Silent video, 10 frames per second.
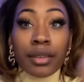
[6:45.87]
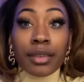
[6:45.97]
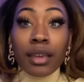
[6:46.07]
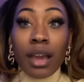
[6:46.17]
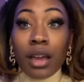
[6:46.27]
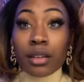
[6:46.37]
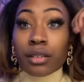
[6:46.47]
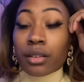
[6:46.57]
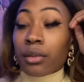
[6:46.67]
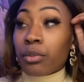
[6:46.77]
yeah,
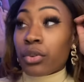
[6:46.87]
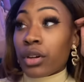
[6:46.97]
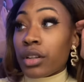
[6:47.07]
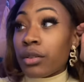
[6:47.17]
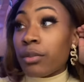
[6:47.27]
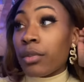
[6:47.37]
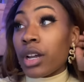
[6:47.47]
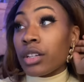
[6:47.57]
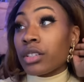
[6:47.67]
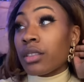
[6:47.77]
pretty
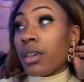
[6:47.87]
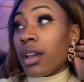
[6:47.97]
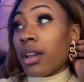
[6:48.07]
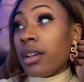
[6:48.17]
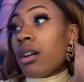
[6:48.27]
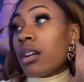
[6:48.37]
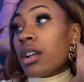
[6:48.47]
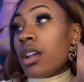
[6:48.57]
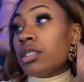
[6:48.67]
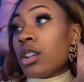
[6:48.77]
much that. Our
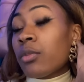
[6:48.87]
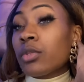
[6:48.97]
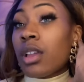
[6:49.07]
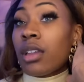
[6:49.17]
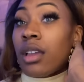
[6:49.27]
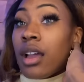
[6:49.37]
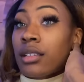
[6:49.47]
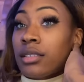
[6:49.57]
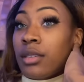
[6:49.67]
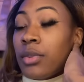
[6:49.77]
headshot like
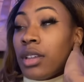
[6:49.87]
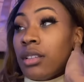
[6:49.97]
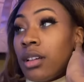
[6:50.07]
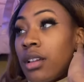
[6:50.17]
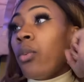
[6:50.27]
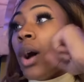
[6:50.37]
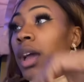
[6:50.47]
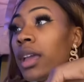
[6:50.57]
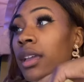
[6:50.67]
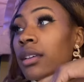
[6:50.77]
has to be like
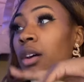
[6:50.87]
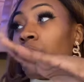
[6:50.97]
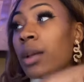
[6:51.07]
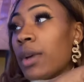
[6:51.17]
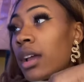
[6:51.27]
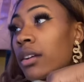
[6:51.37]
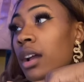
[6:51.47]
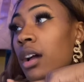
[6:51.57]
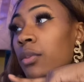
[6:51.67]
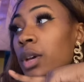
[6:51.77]
a white
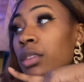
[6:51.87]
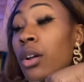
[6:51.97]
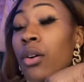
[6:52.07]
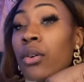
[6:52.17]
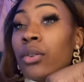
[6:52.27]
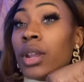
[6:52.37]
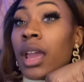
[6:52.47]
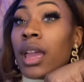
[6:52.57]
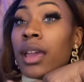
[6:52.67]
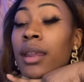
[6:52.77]
background with gold
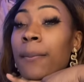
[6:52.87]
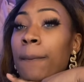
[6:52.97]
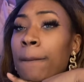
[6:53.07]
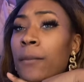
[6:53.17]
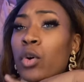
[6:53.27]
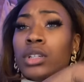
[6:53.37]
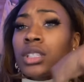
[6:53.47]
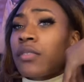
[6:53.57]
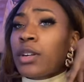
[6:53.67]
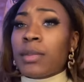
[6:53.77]
and or
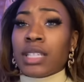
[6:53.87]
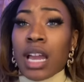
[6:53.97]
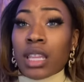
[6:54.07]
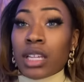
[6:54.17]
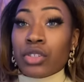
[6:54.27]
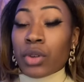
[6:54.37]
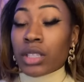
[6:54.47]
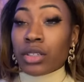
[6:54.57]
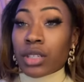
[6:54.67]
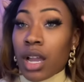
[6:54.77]
silver metallic
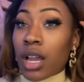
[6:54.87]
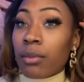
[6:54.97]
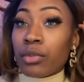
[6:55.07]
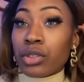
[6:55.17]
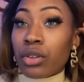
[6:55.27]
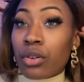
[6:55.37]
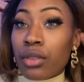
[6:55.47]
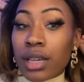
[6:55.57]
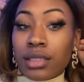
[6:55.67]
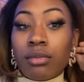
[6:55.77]
dress or top. So
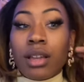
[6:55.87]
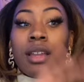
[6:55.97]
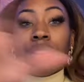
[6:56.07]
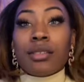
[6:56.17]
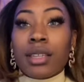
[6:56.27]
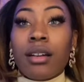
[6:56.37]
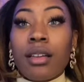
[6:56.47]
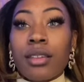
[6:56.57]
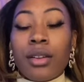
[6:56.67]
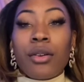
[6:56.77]
that's why you see all
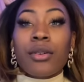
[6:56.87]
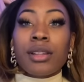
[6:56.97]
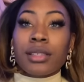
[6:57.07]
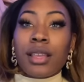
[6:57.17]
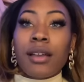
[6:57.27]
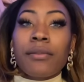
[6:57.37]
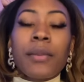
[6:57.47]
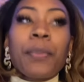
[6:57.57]
the gold and stuff.